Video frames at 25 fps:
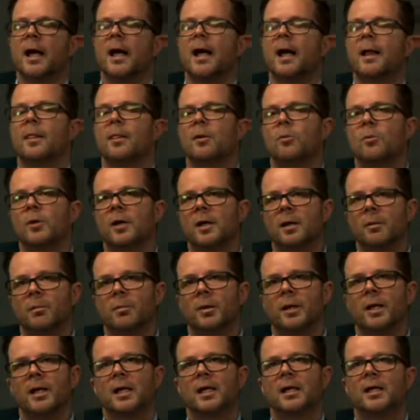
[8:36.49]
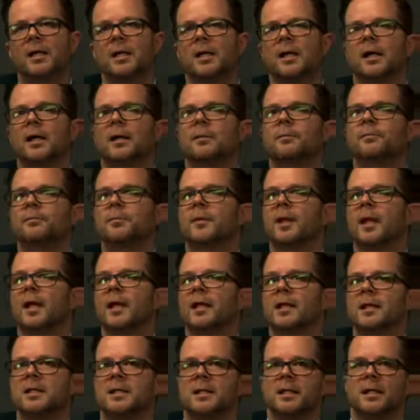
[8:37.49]
And the Wikipedia
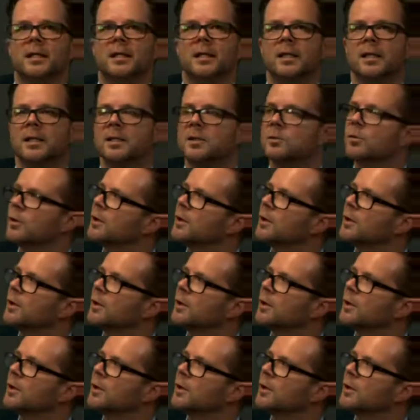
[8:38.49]
editing is